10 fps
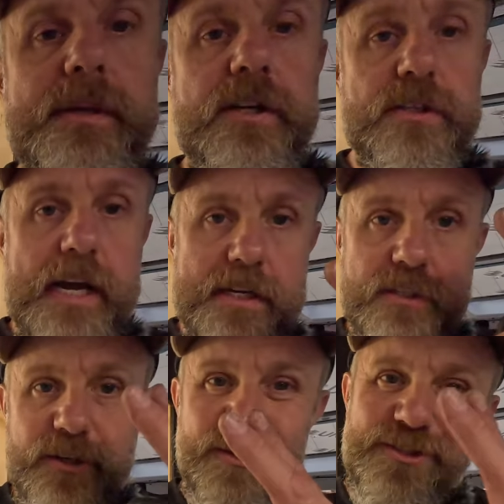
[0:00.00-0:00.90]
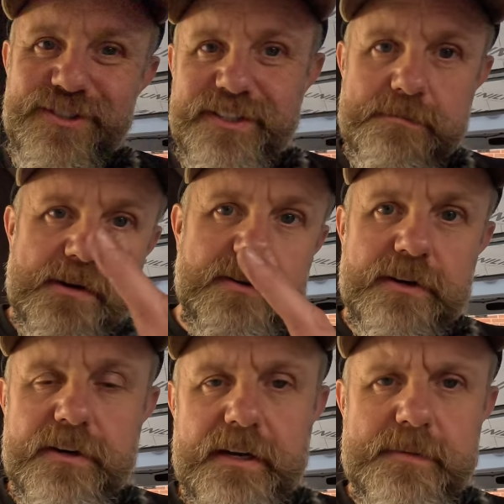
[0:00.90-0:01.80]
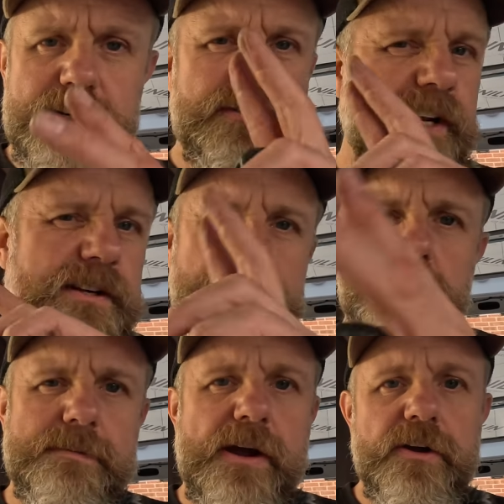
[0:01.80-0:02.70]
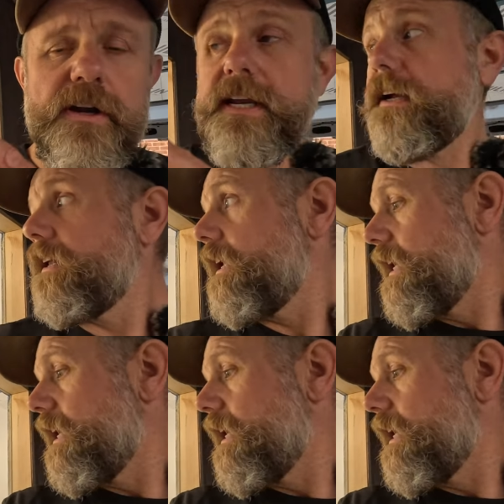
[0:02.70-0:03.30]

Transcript: because I had to cut the mirror image like I was talking about earlier.